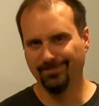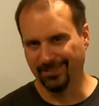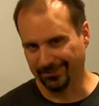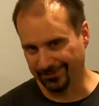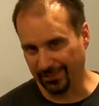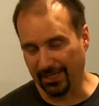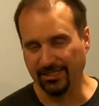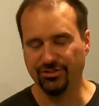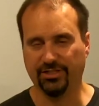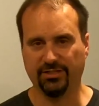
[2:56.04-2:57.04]
there's
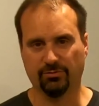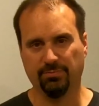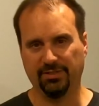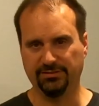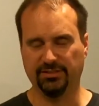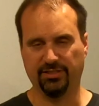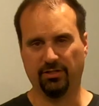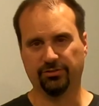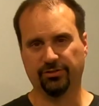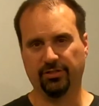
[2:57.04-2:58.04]
logic in replacing the
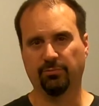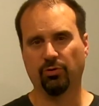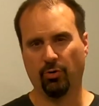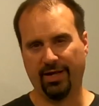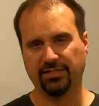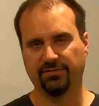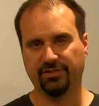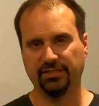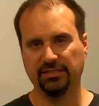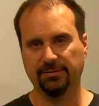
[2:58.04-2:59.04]
alternator
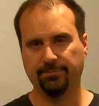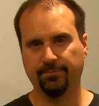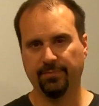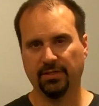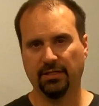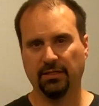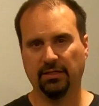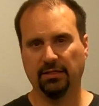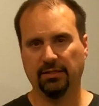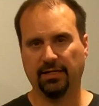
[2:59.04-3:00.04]
proactively.
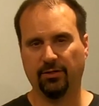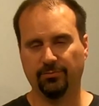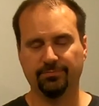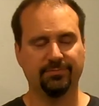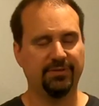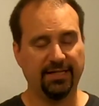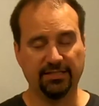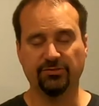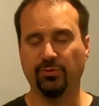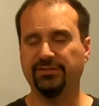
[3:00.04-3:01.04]
Now,
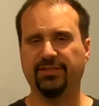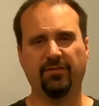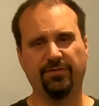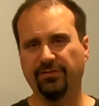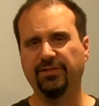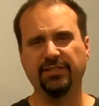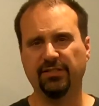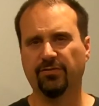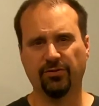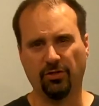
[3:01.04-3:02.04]
yes, we sell fifteen
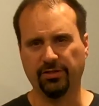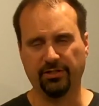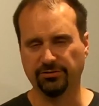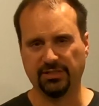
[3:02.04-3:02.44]
different alternators